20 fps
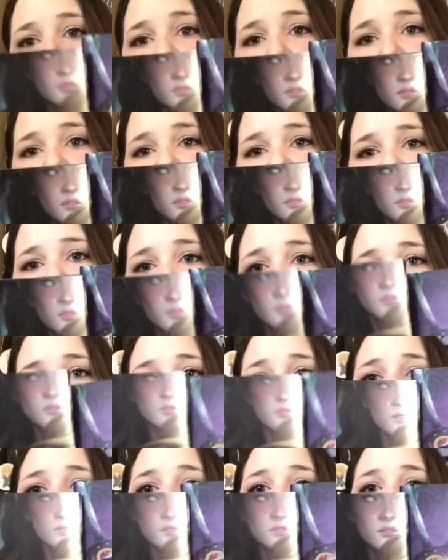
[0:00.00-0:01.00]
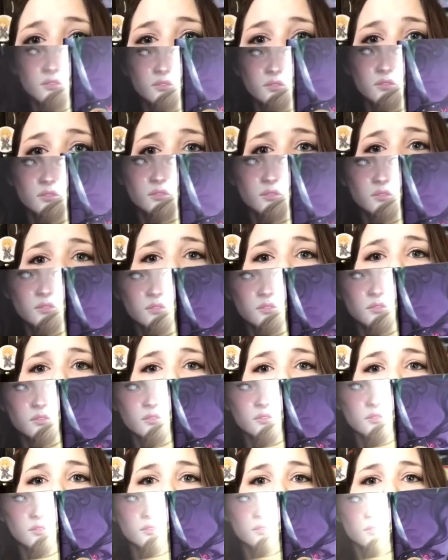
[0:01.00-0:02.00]
it looks like they changed the
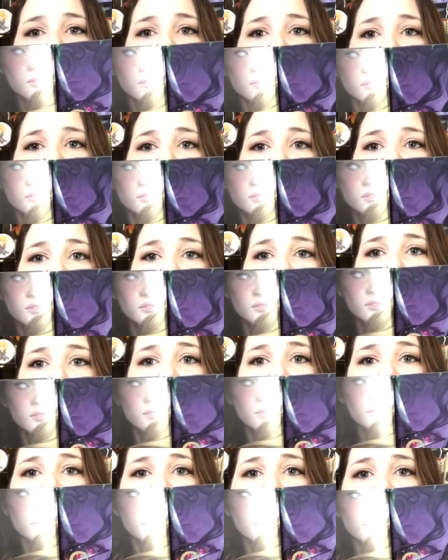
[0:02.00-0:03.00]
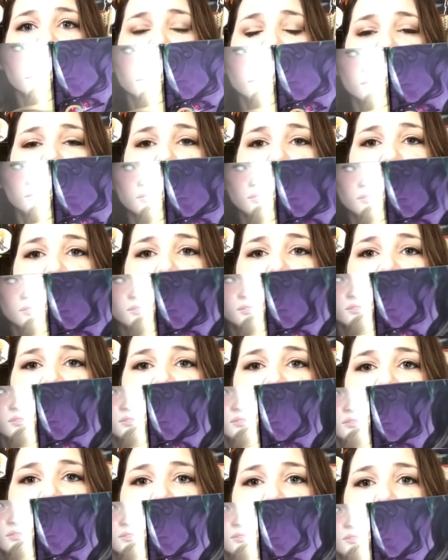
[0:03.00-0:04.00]
color, which was from
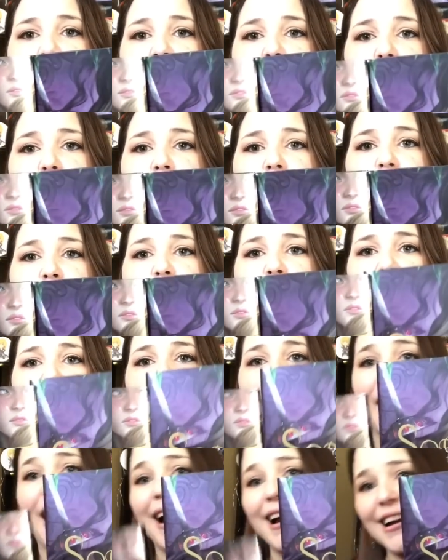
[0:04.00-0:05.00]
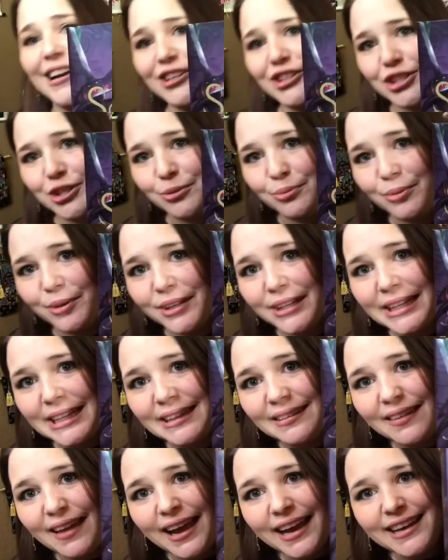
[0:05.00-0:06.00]
green to purple. I actually really
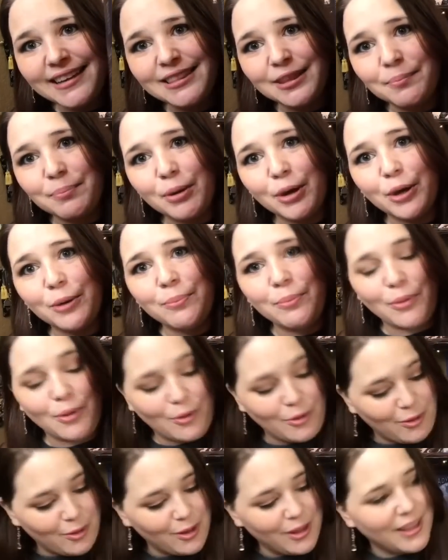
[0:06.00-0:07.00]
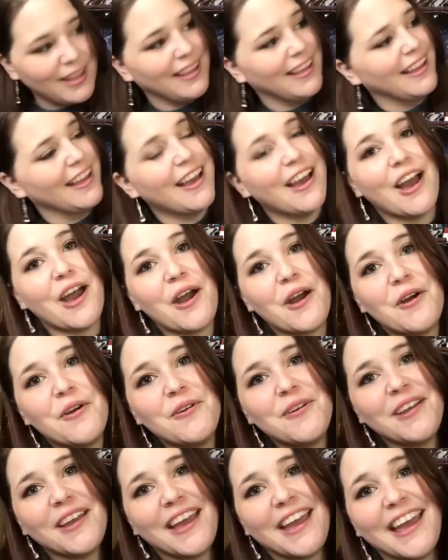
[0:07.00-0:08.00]
like the purple.
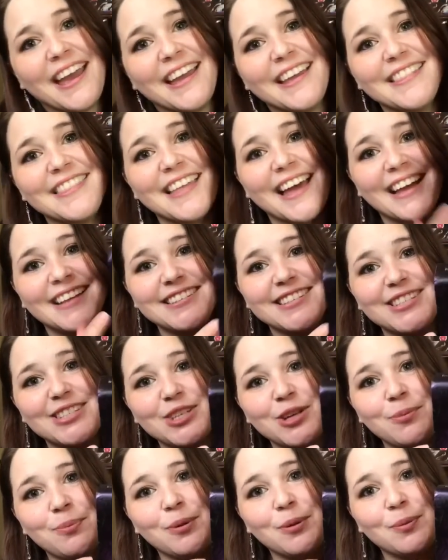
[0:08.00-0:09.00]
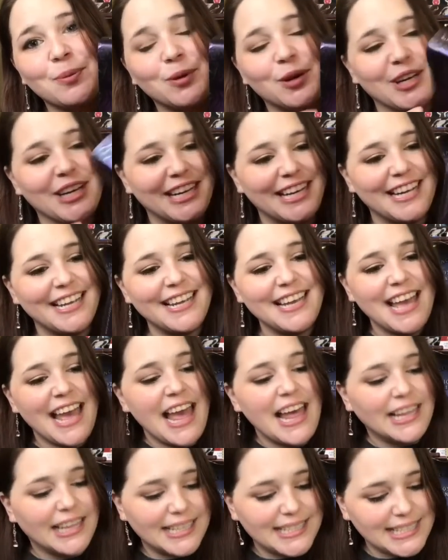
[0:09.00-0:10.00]
Okay, that's super pretty.
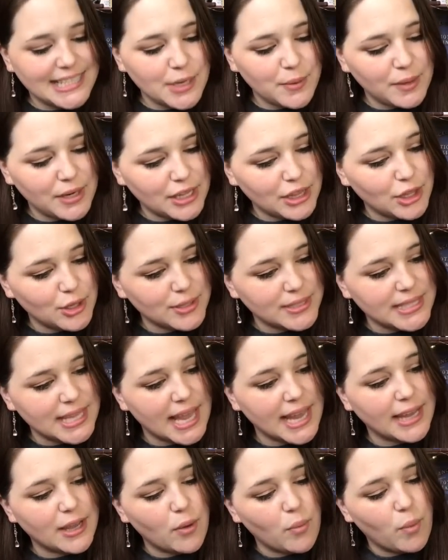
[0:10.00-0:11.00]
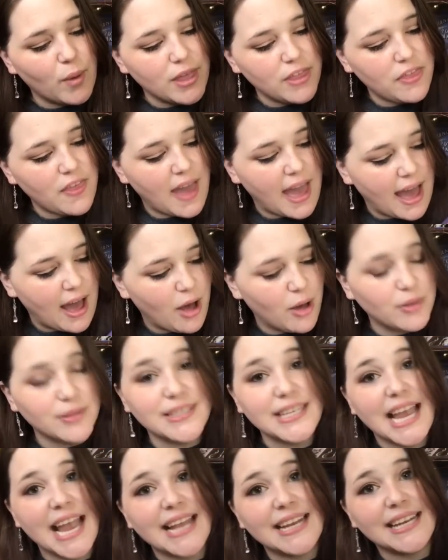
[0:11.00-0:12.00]
Let's see what it looks like without,
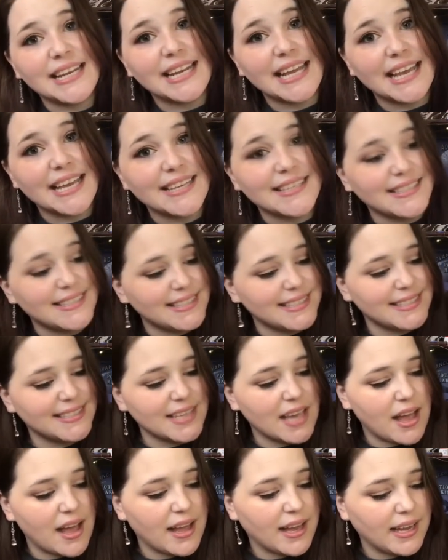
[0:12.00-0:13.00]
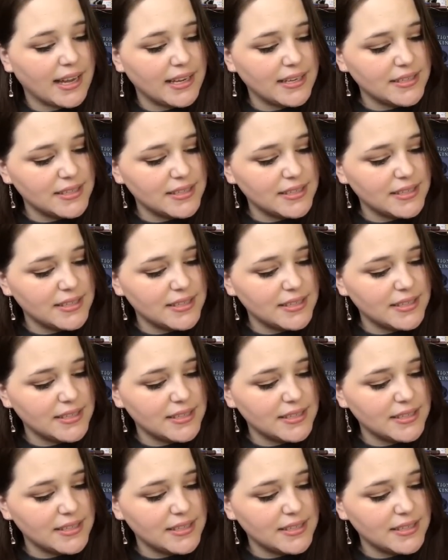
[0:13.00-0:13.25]
and it is signed.